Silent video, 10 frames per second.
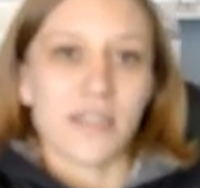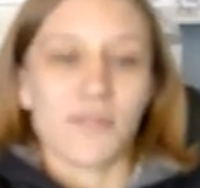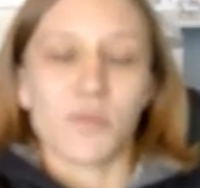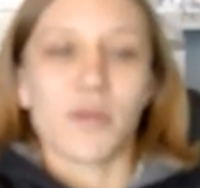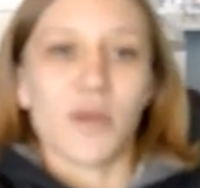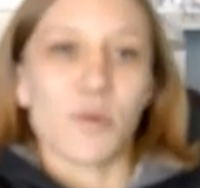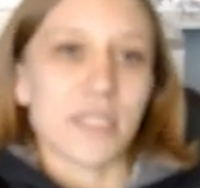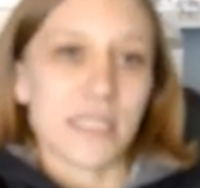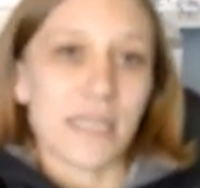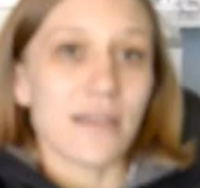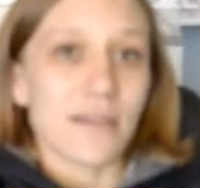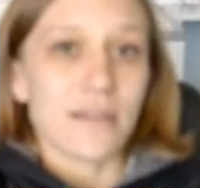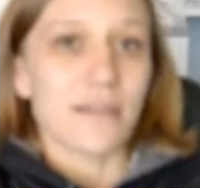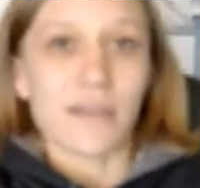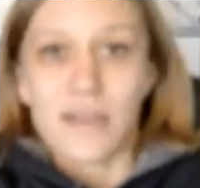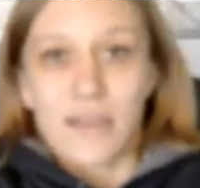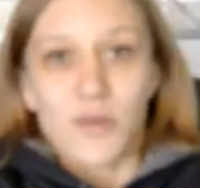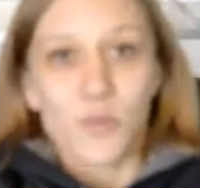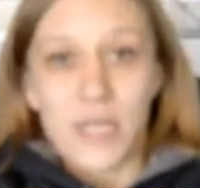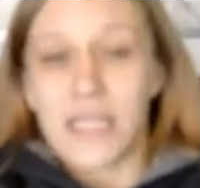even when I wasn't in
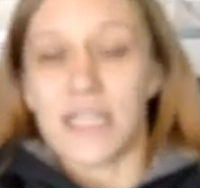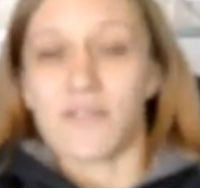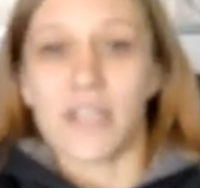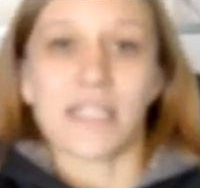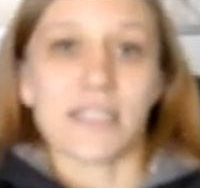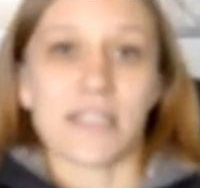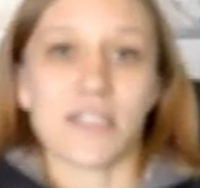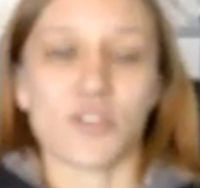with Invicta.